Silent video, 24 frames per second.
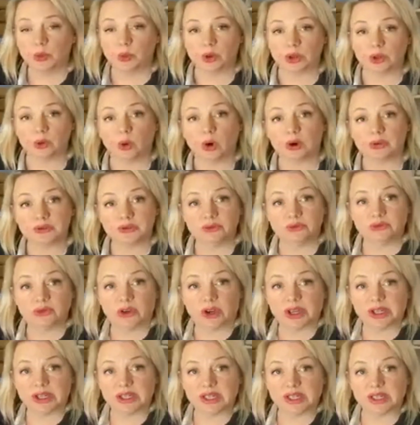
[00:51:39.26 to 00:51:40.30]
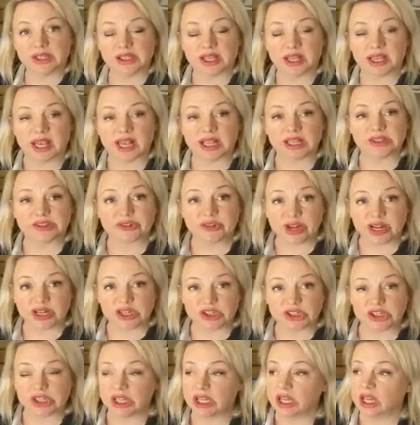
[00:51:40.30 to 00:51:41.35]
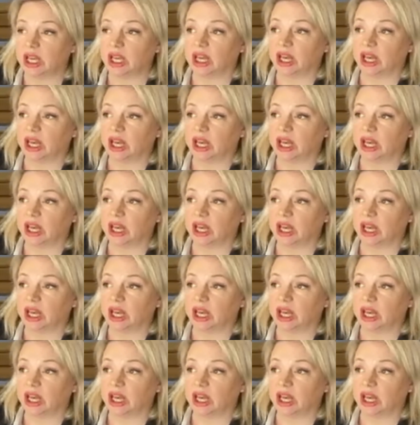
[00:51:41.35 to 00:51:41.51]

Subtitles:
but what you often find is they get scratched